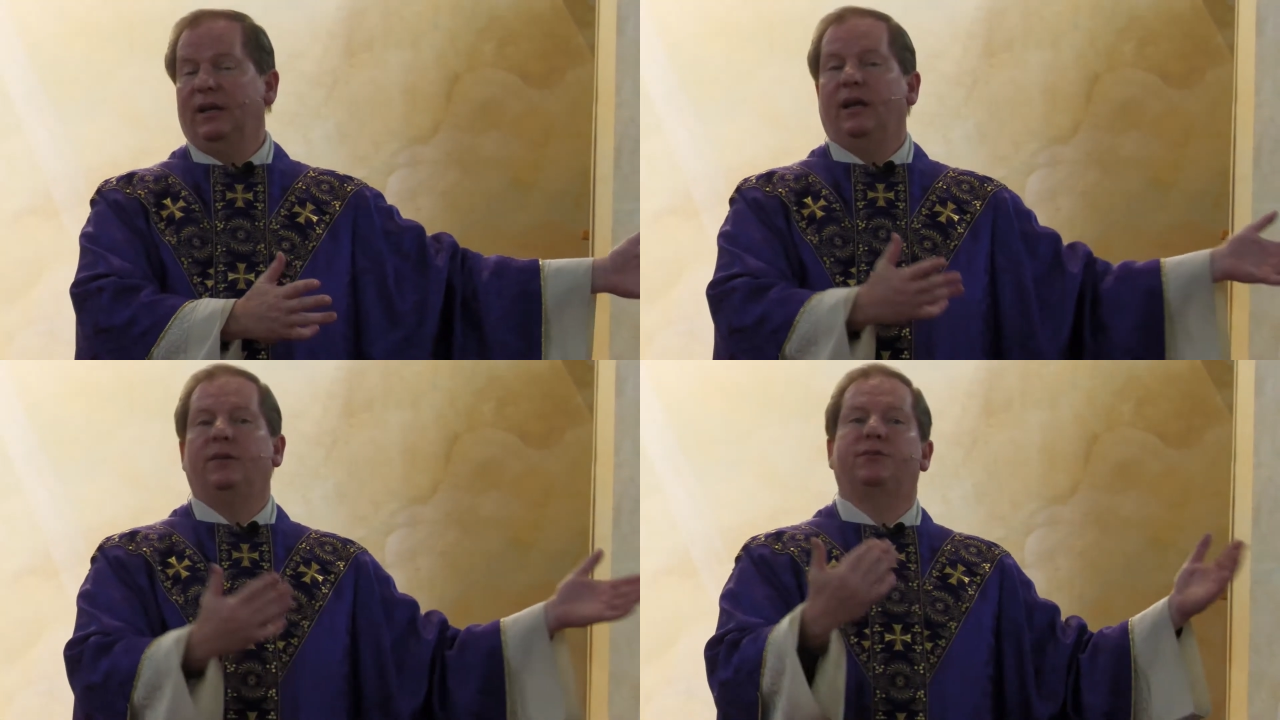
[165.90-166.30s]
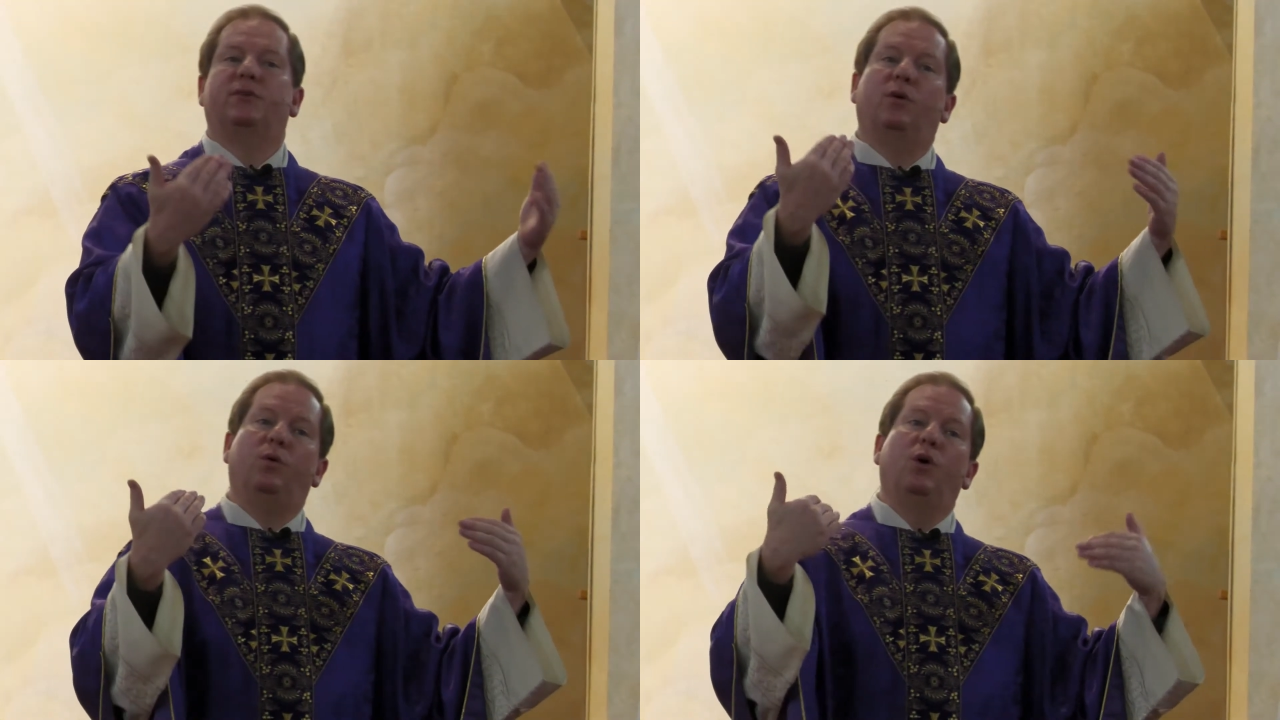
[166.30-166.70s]
And
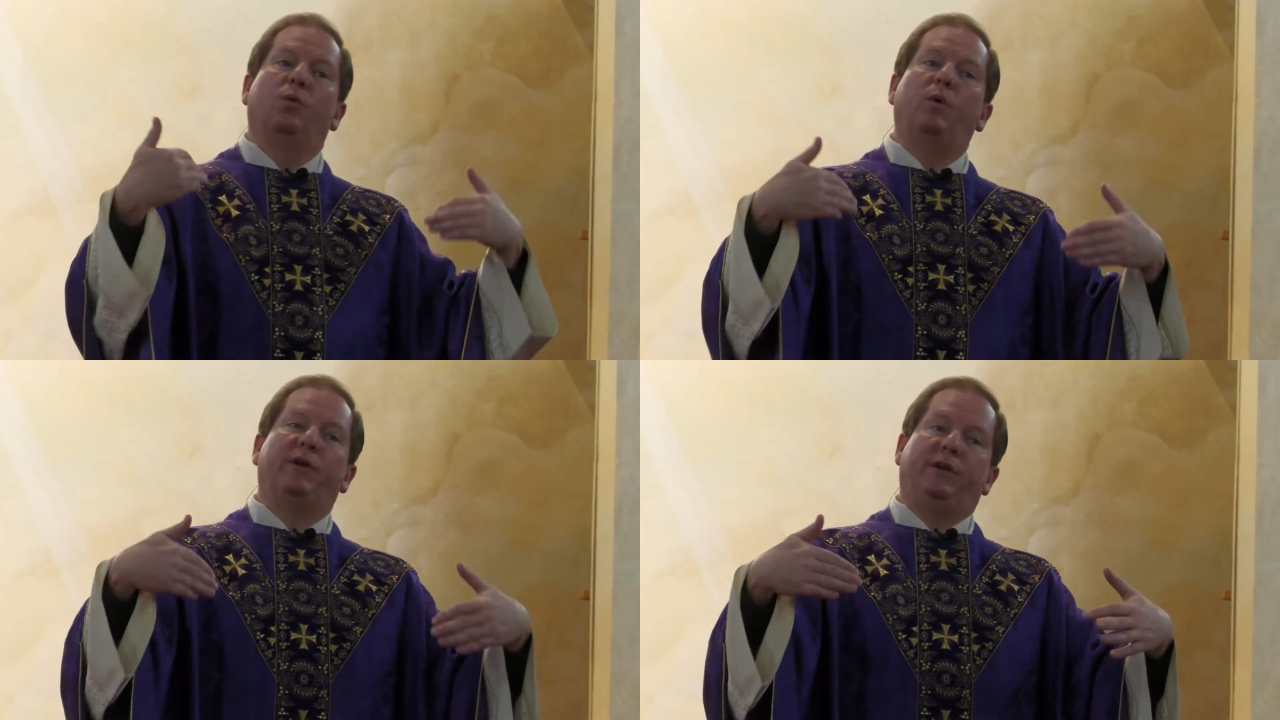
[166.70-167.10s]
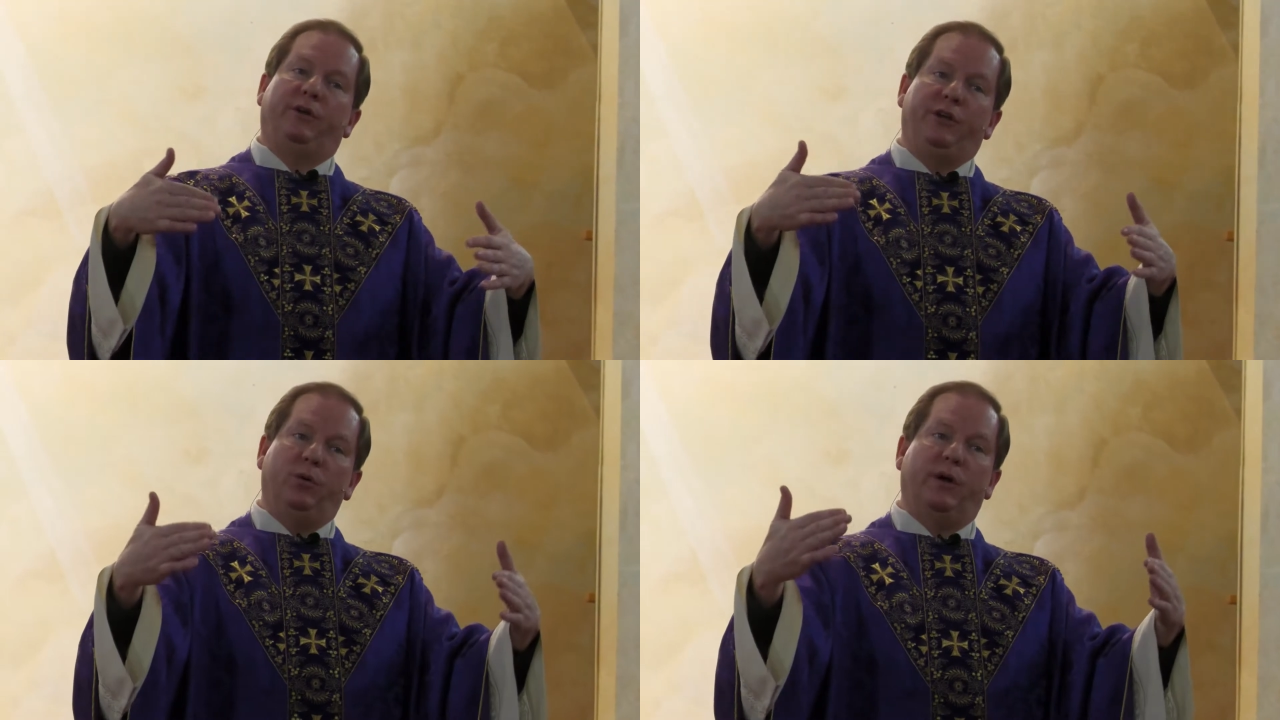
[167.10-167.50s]
so what
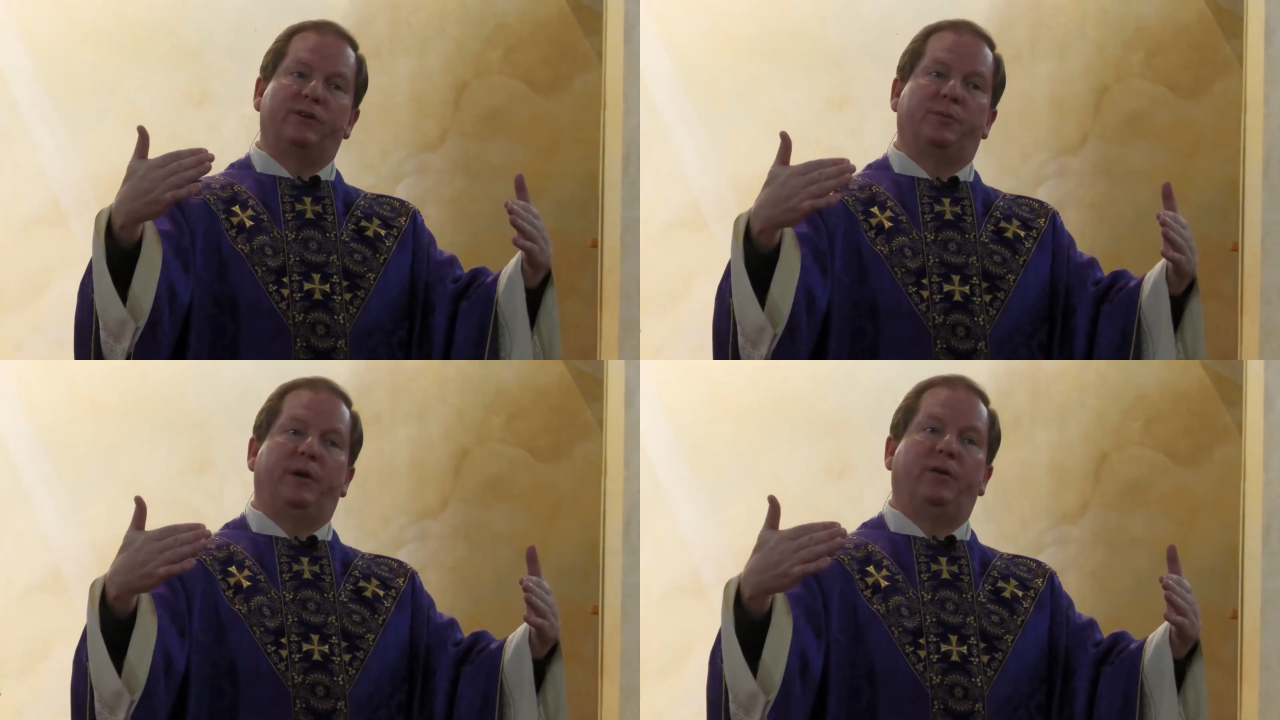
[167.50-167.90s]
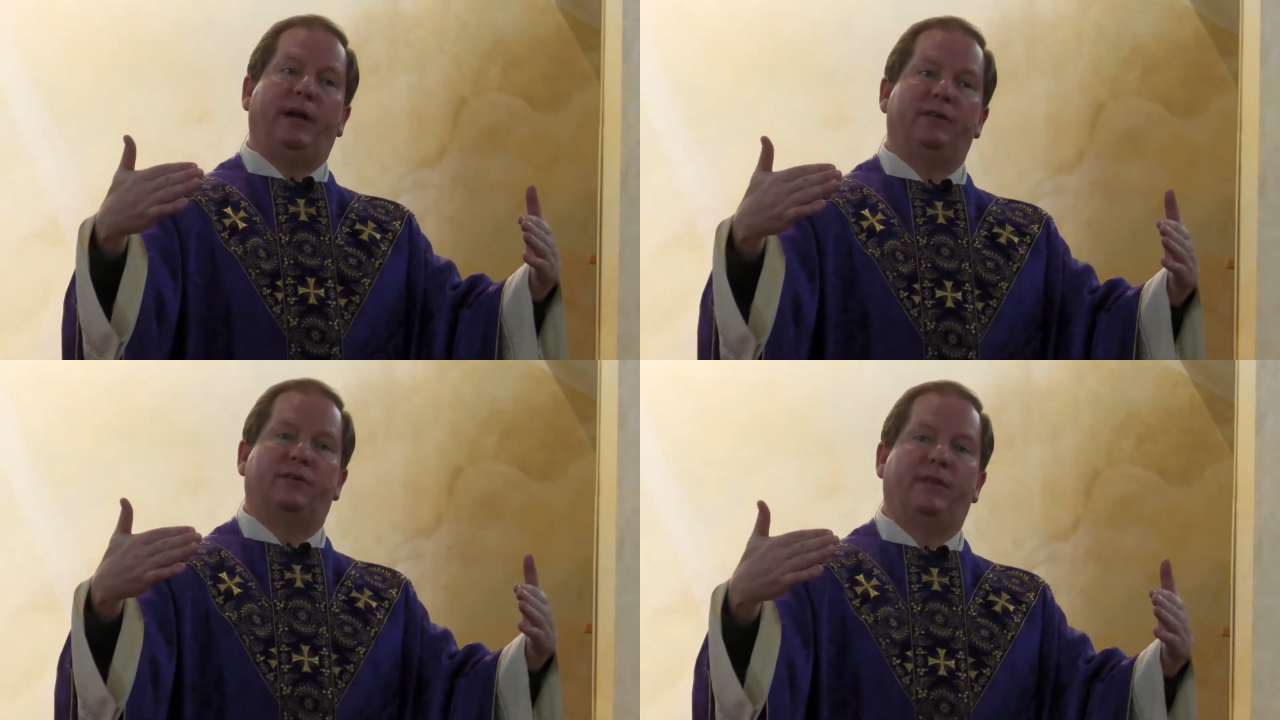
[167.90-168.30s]
you
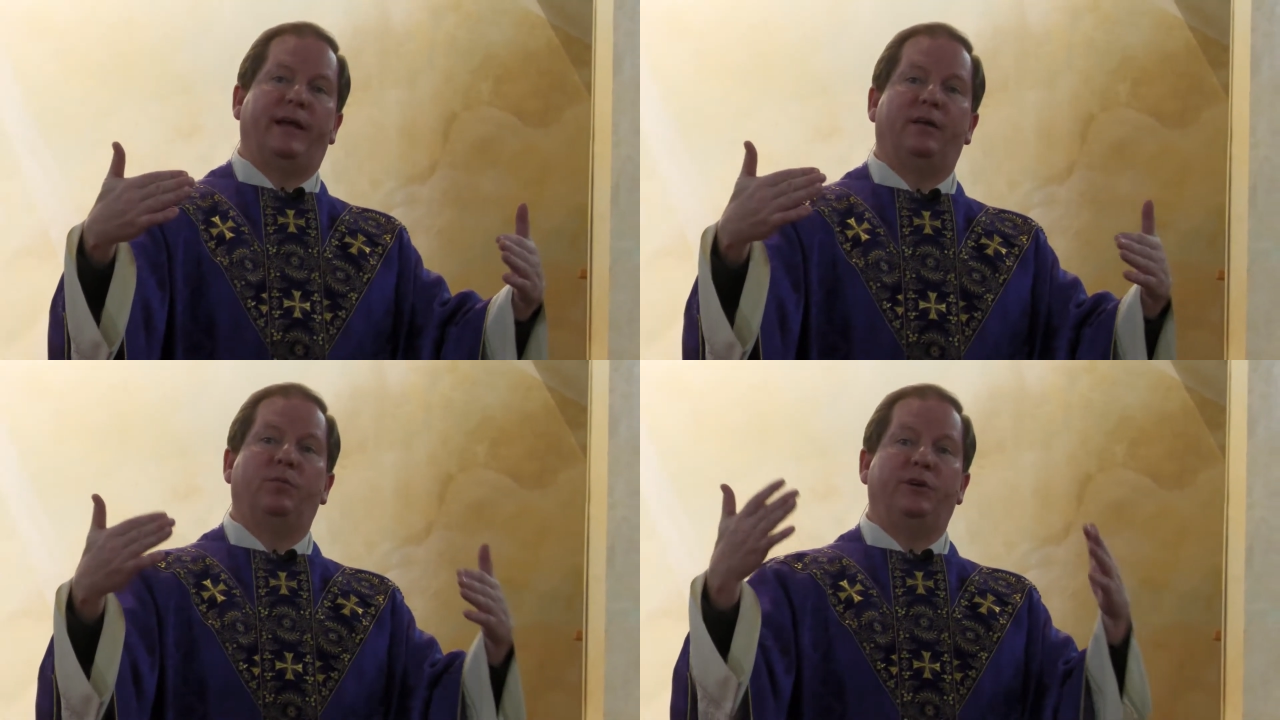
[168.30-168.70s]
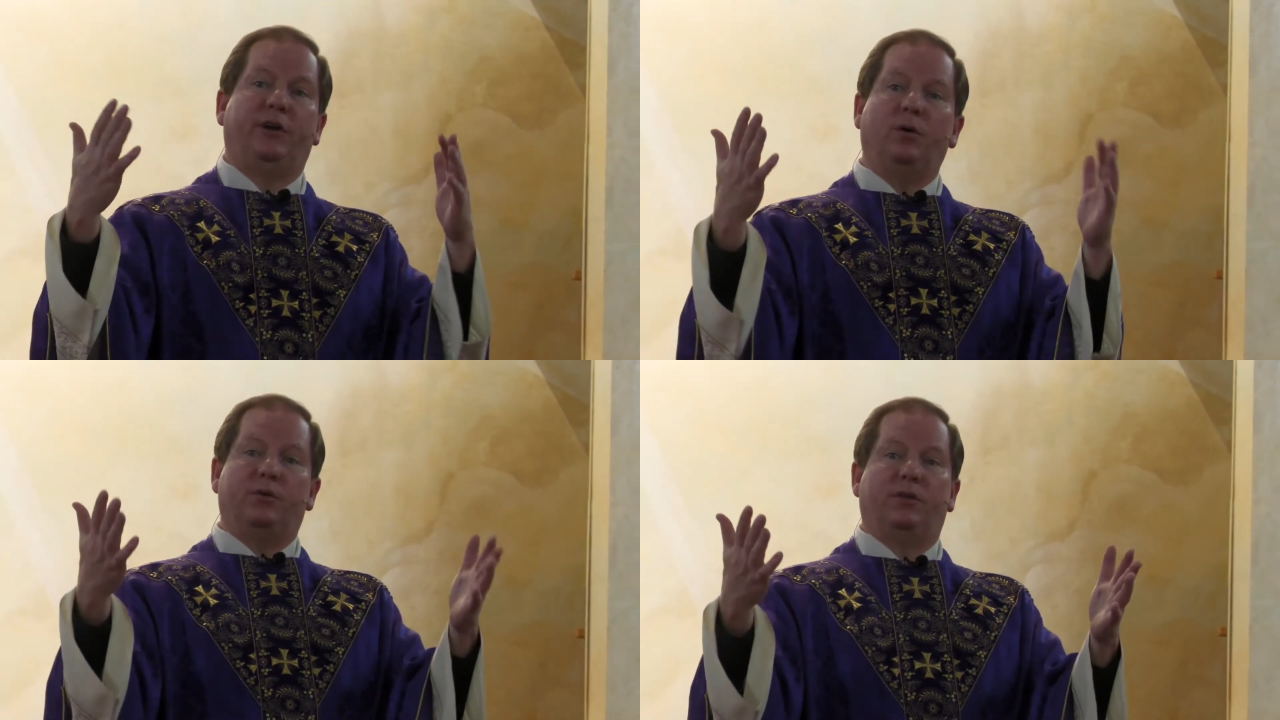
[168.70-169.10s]
experience then when you
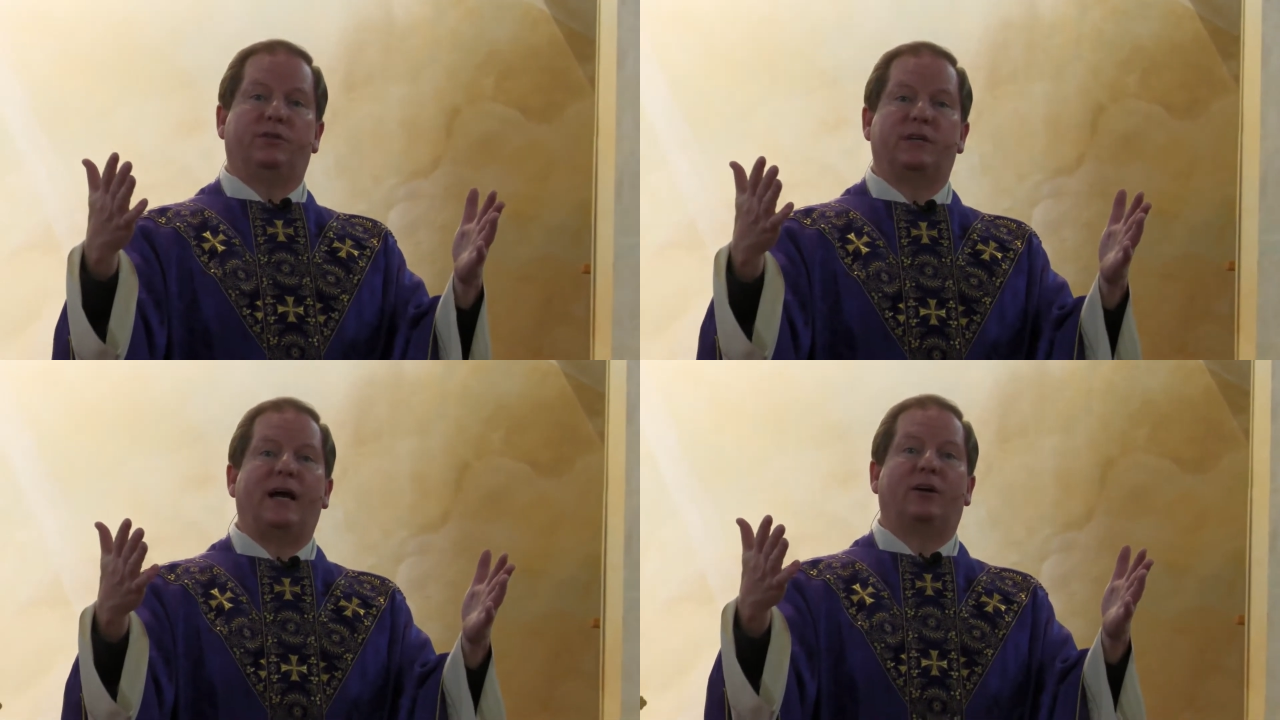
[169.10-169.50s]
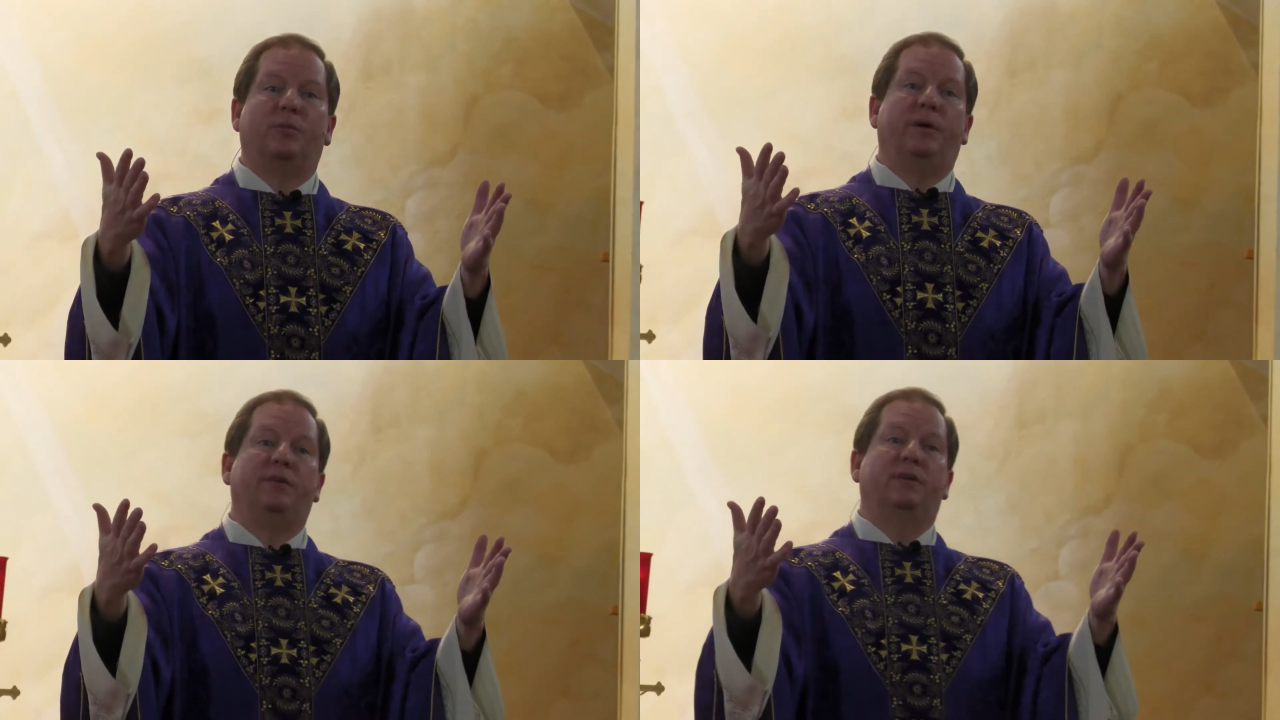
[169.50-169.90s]
go to the
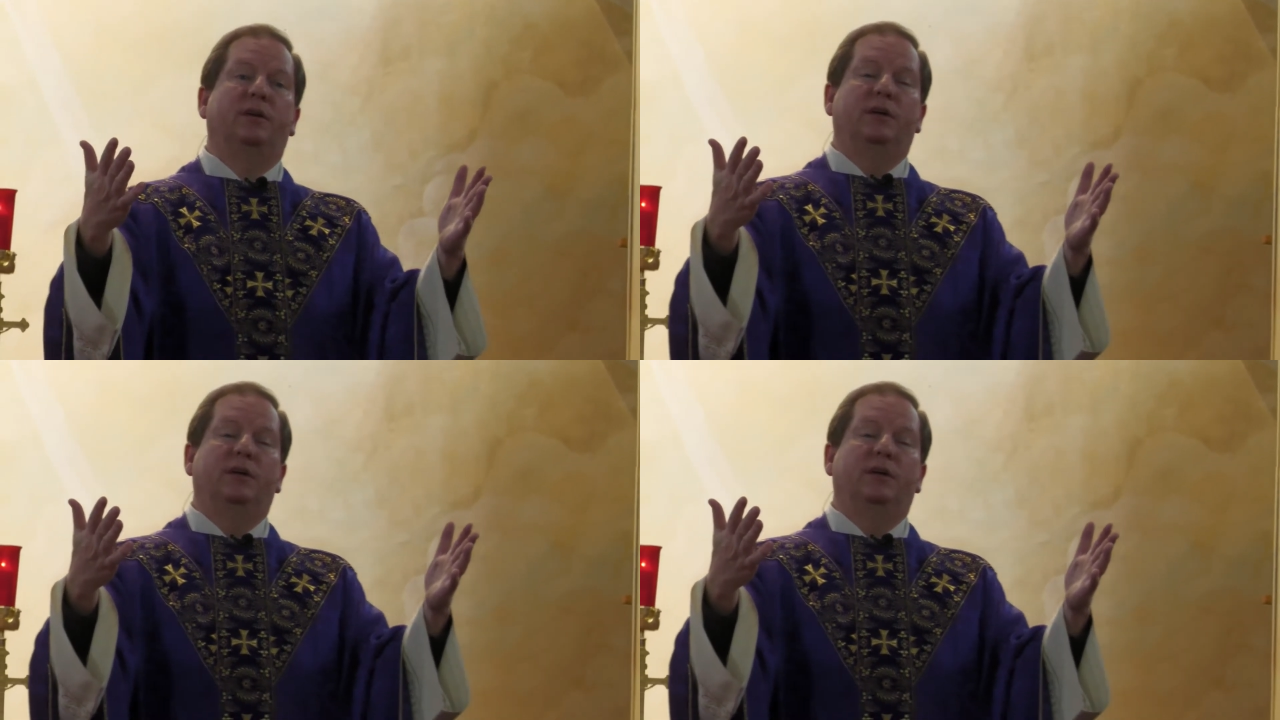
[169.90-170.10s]
sacrament